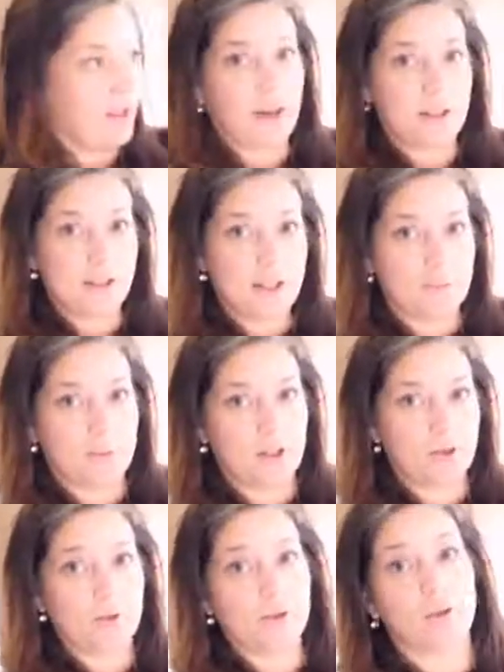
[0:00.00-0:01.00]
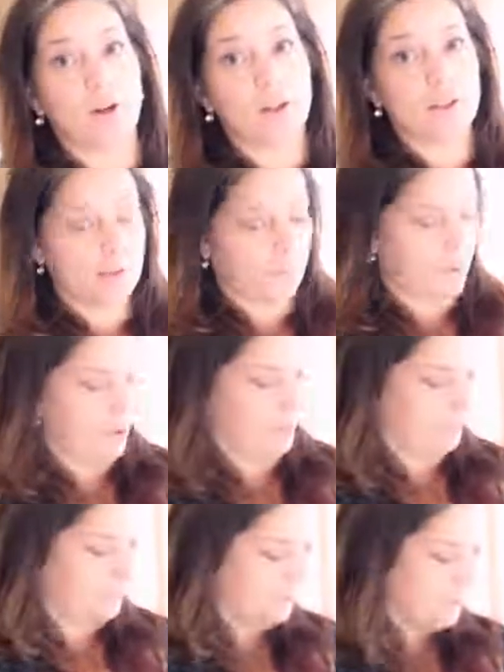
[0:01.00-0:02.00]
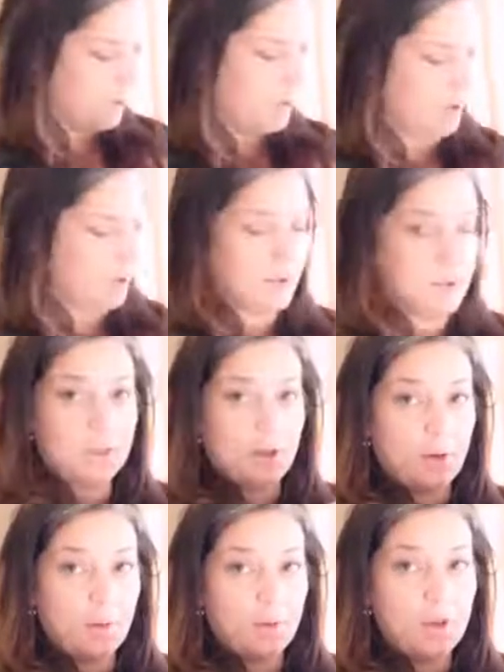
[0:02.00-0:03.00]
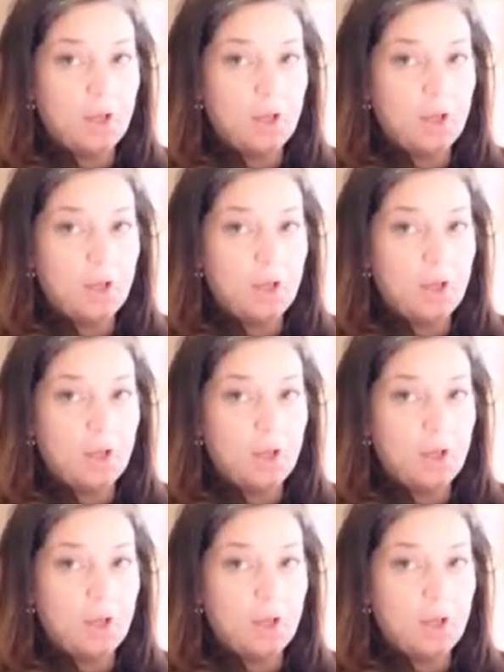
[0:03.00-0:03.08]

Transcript: then I take pictures across the room. So